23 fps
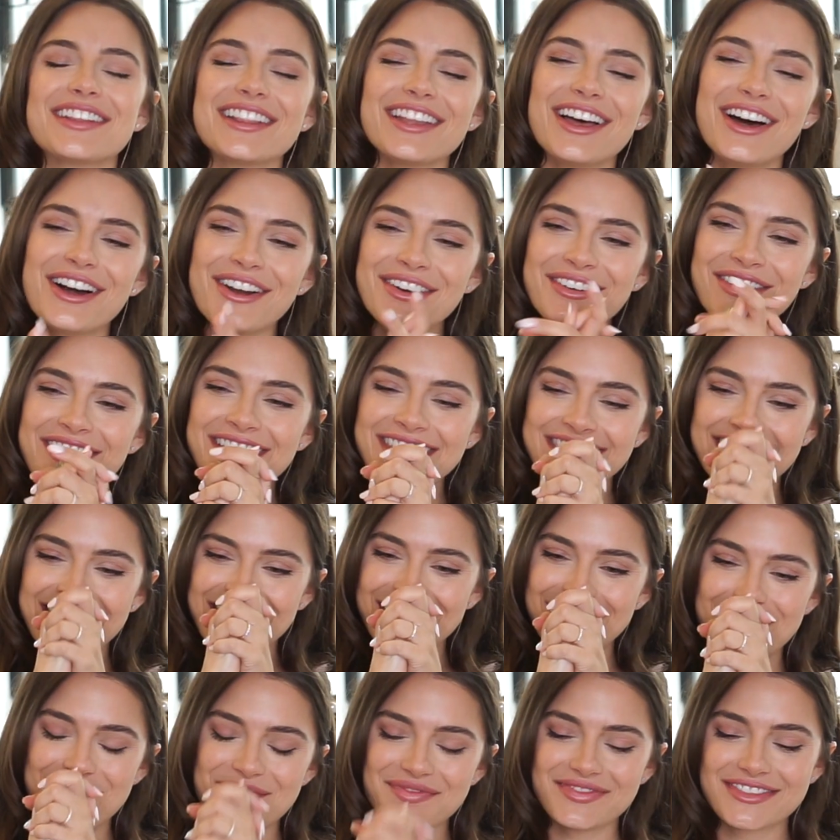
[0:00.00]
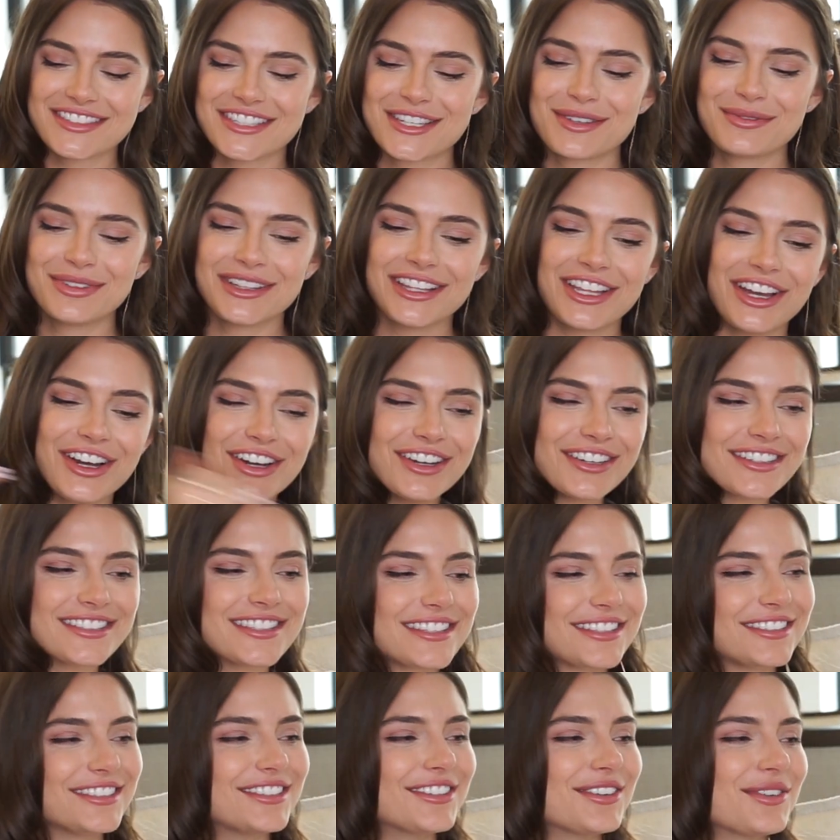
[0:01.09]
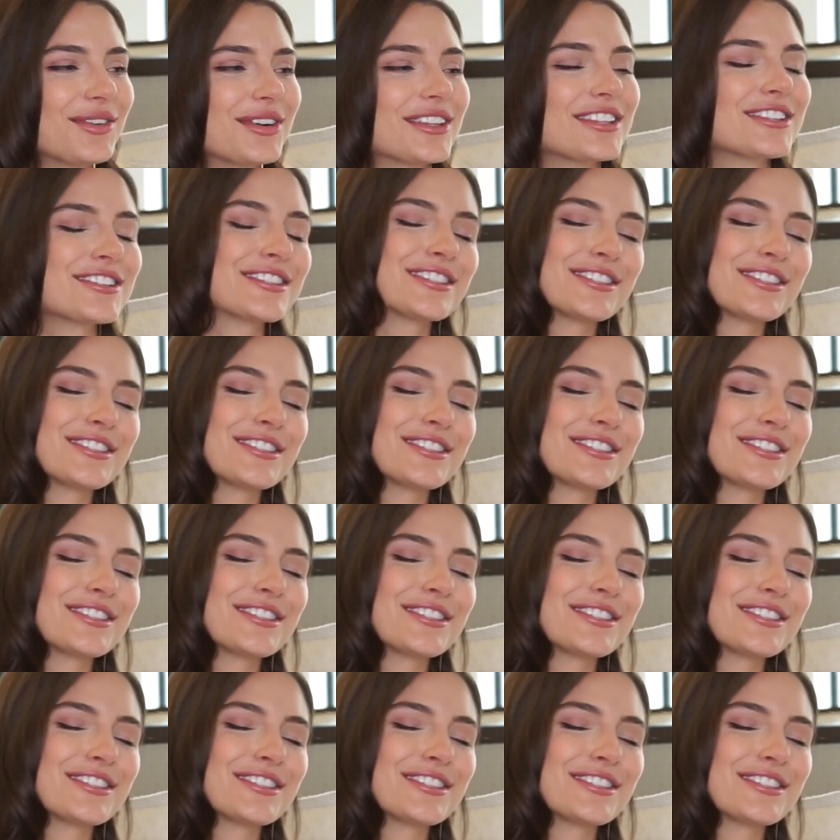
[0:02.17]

belong with him. She belongs with her